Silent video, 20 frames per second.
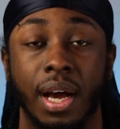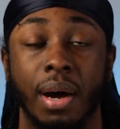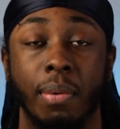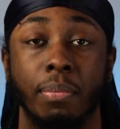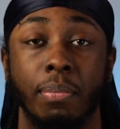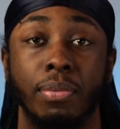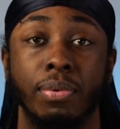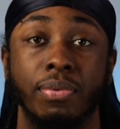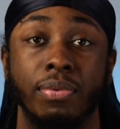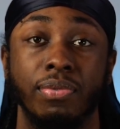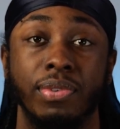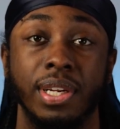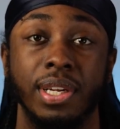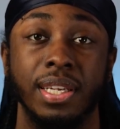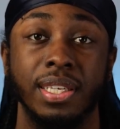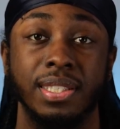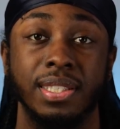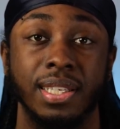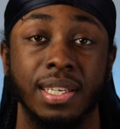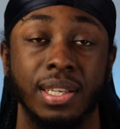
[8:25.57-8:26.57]
And
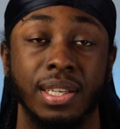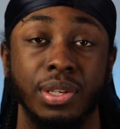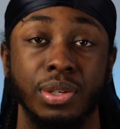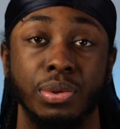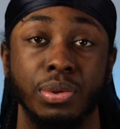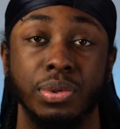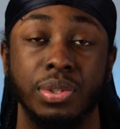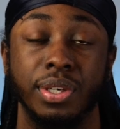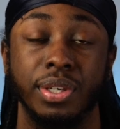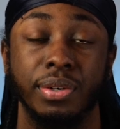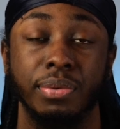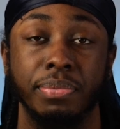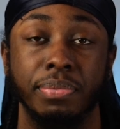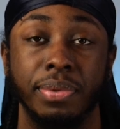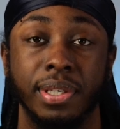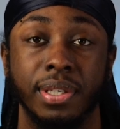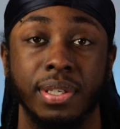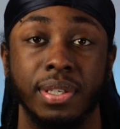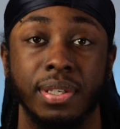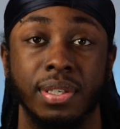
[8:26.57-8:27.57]
realistically, you will tell me,
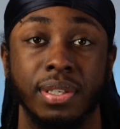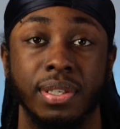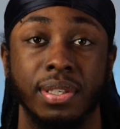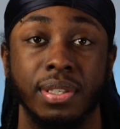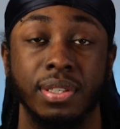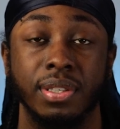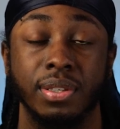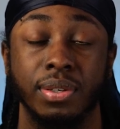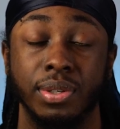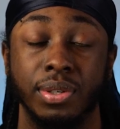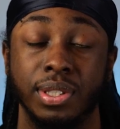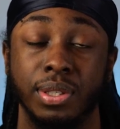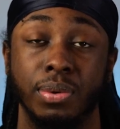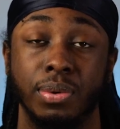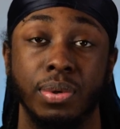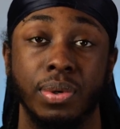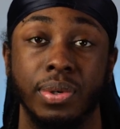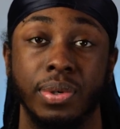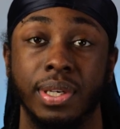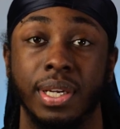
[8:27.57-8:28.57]
because it
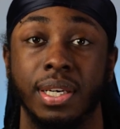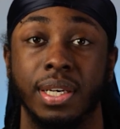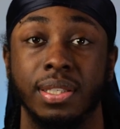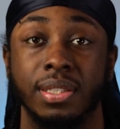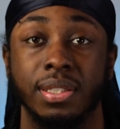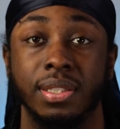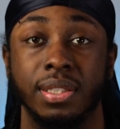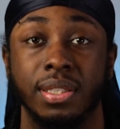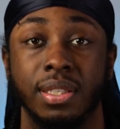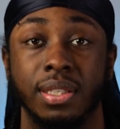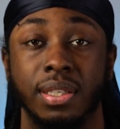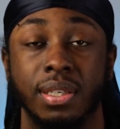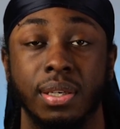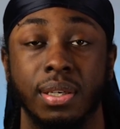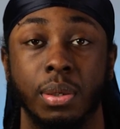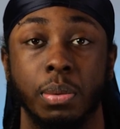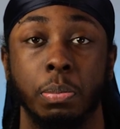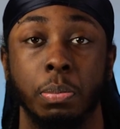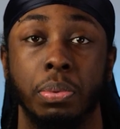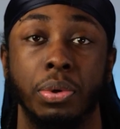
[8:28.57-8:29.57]
will look nice.
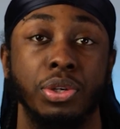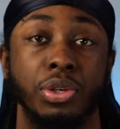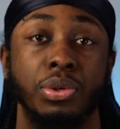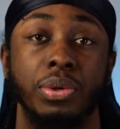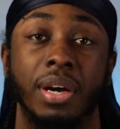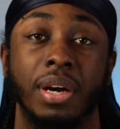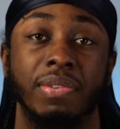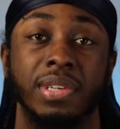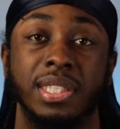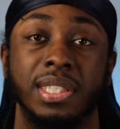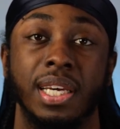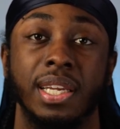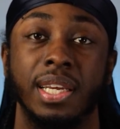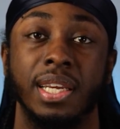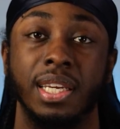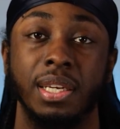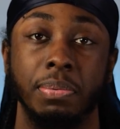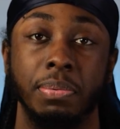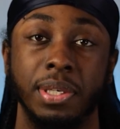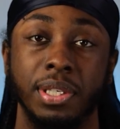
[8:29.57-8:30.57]
But you have a
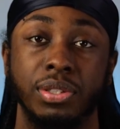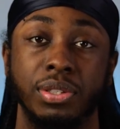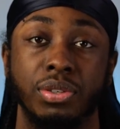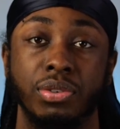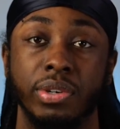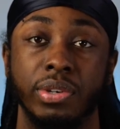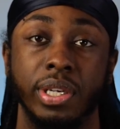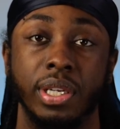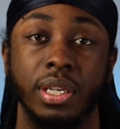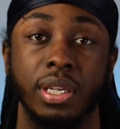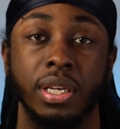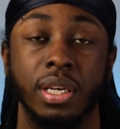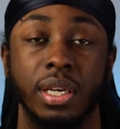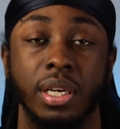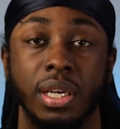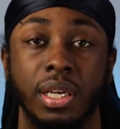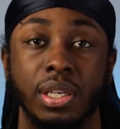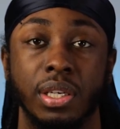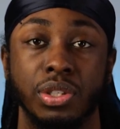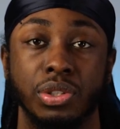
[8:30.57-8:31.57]
1080p screen,
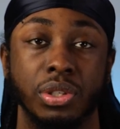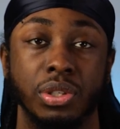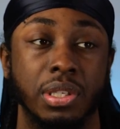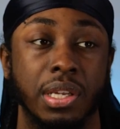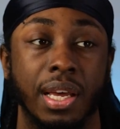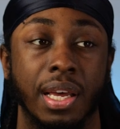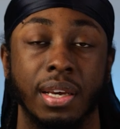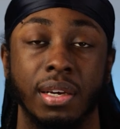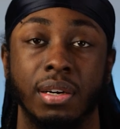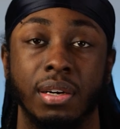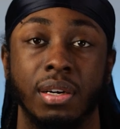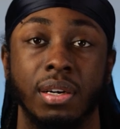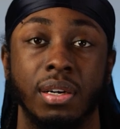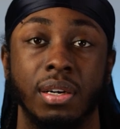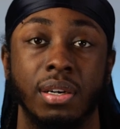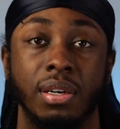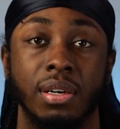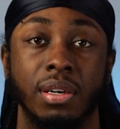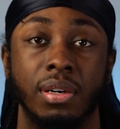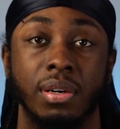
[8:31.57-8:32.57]
just like
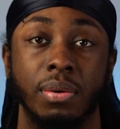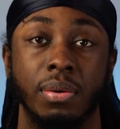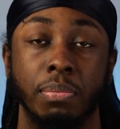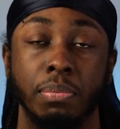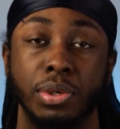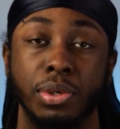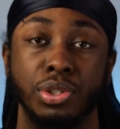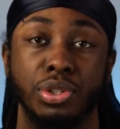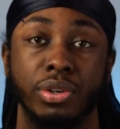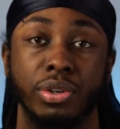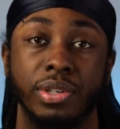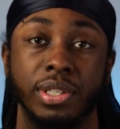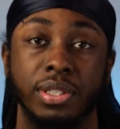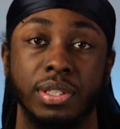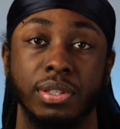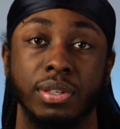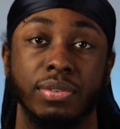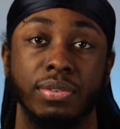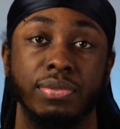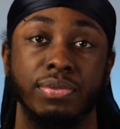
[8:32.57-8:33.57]

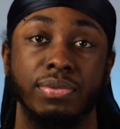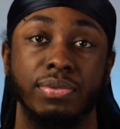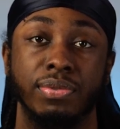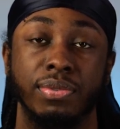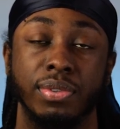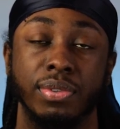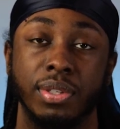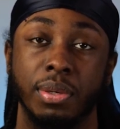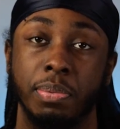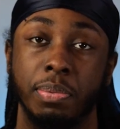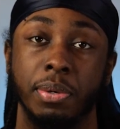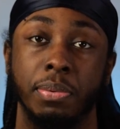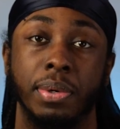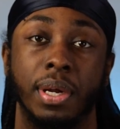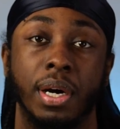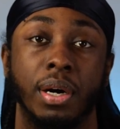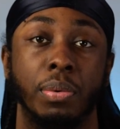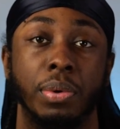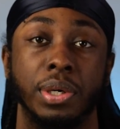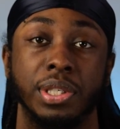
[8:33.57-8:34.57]
majority of the people
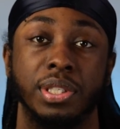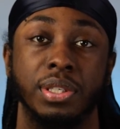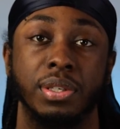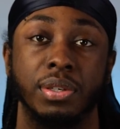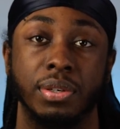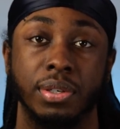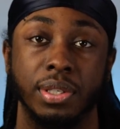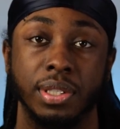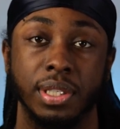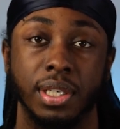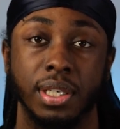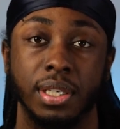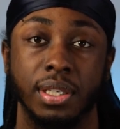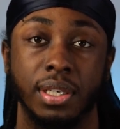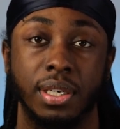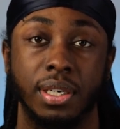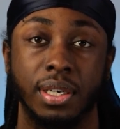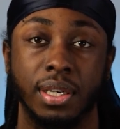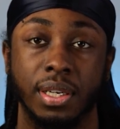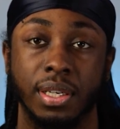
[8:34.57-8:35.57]
that are watching our content,
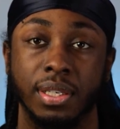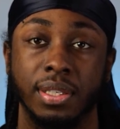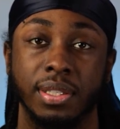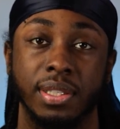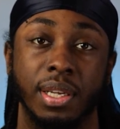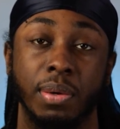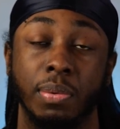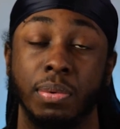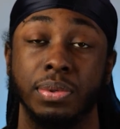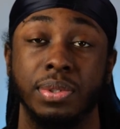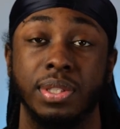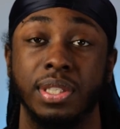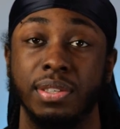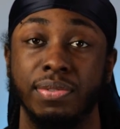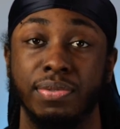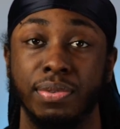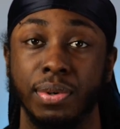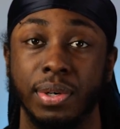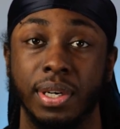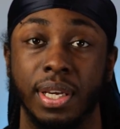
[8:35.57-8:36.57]
they won't see
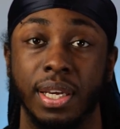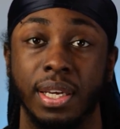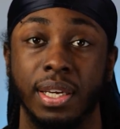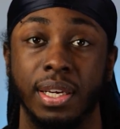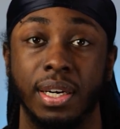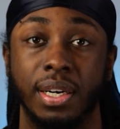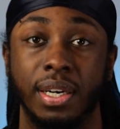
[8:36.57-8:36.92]
4K.